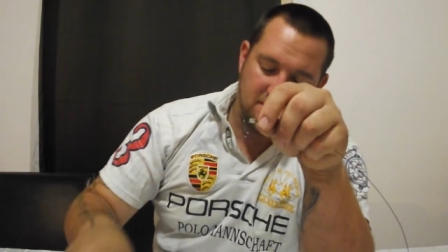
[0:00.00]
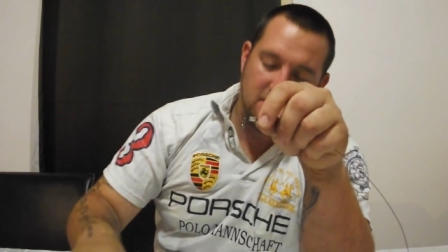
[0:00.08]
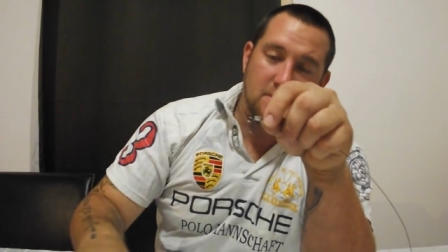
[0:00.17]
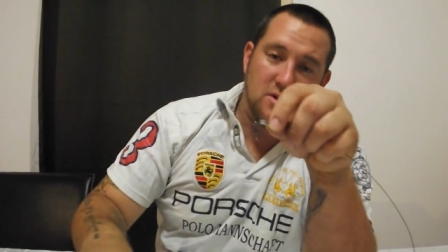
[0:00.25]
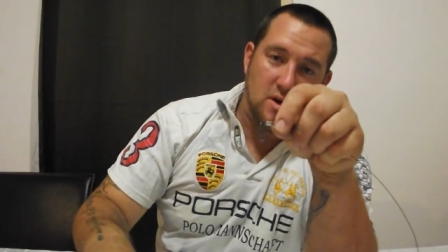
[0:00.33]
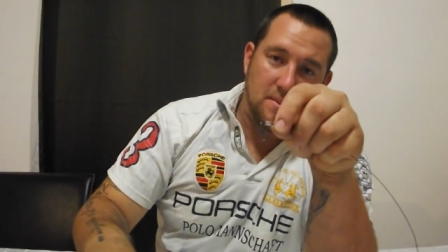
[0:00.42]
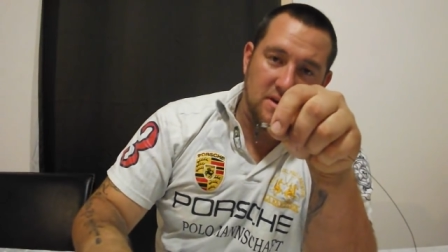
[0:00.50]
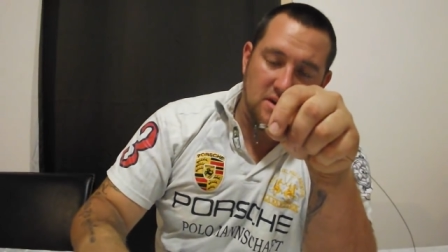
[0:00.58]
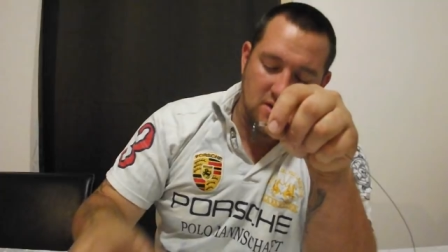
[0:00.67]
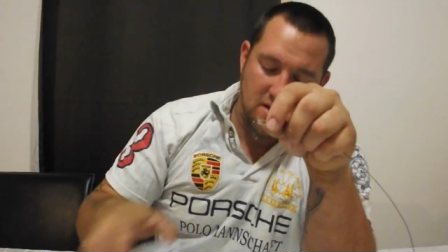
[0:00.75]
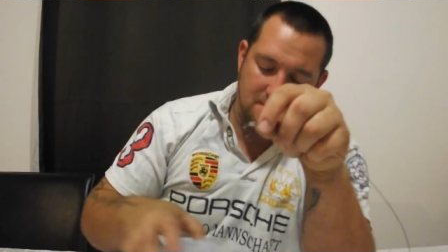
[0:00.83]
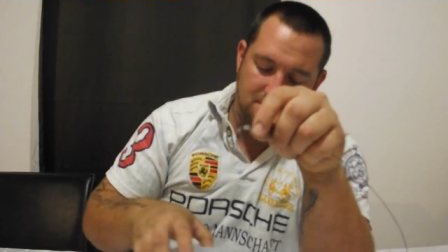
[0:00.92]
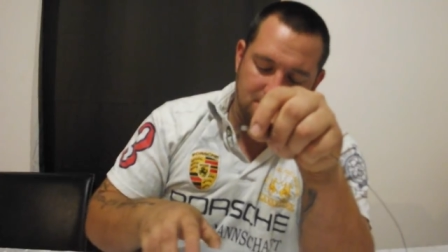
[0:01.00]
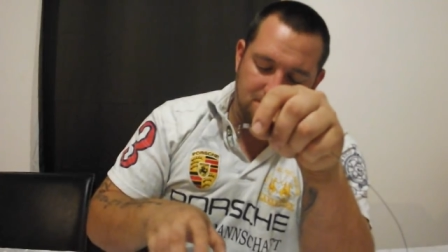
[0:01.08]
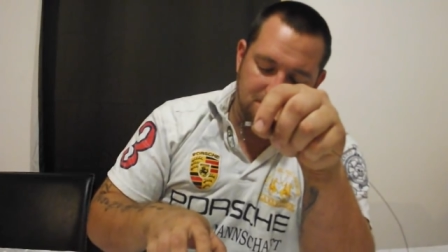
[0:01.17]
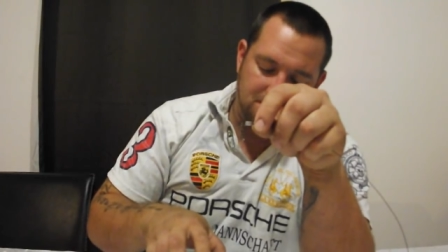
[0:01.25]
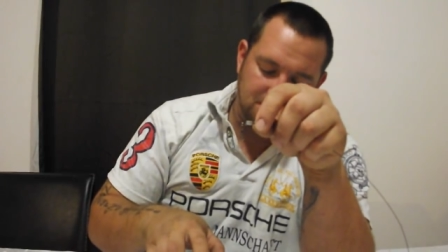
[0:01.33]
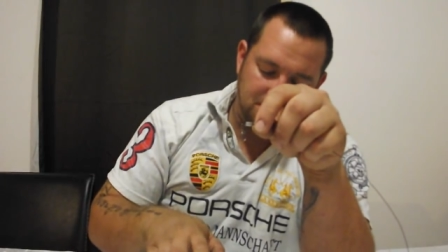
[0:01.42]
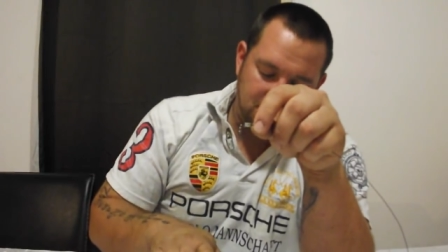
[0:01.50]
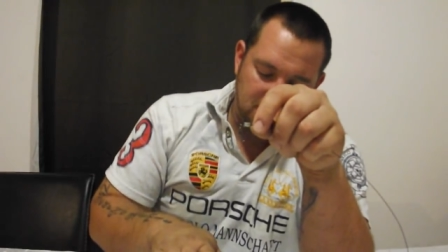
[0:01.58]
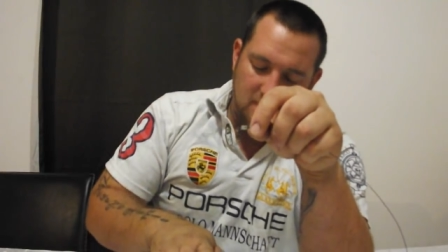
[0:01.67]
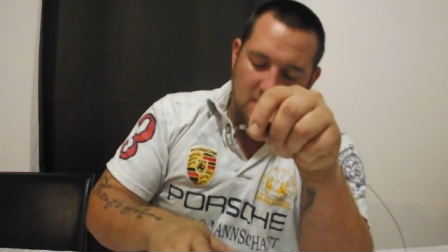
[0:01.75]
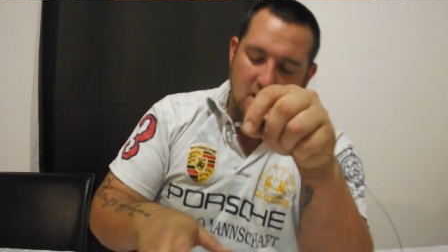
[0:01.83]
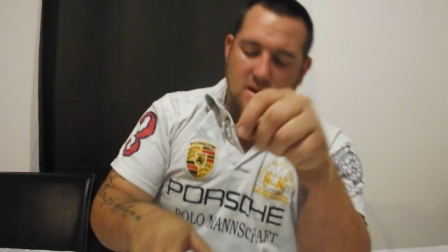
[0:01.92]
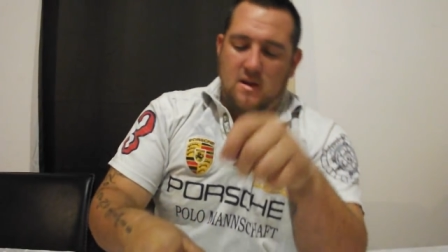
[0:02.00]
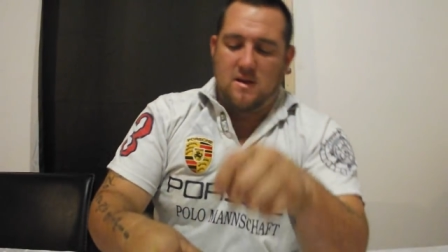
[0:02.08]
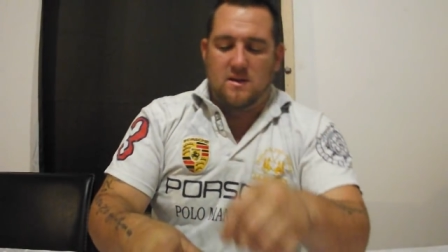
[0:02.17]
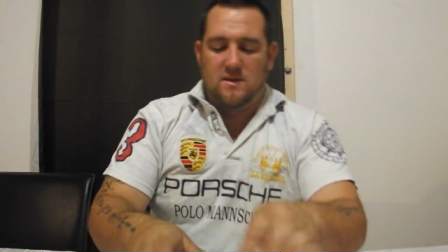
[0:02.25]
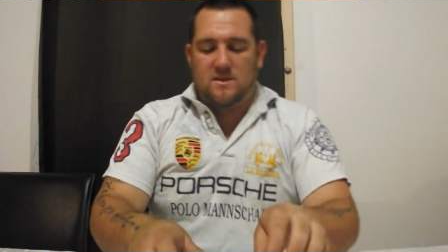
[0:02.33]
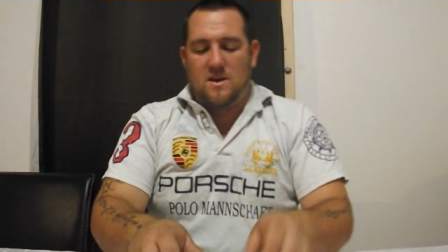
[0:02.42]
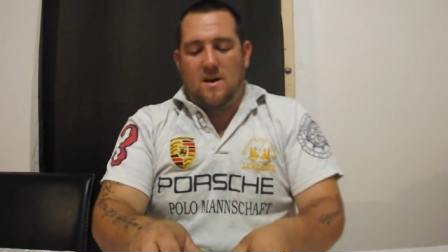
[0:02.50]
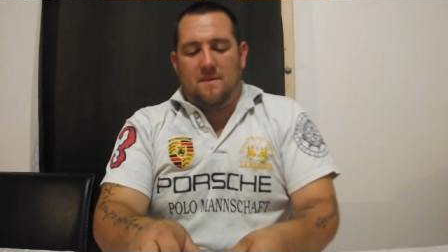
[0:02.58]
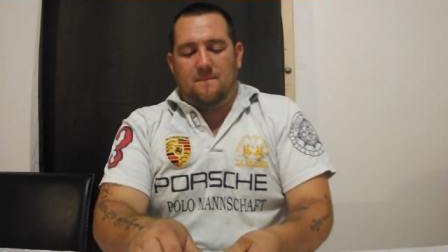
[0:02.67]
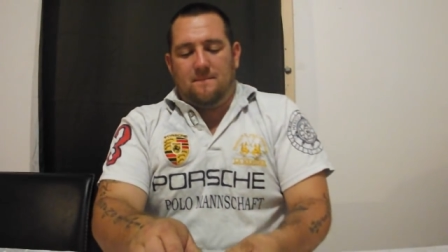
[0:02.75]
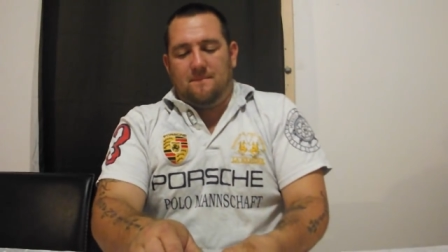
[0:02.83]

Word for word: from time to time. So,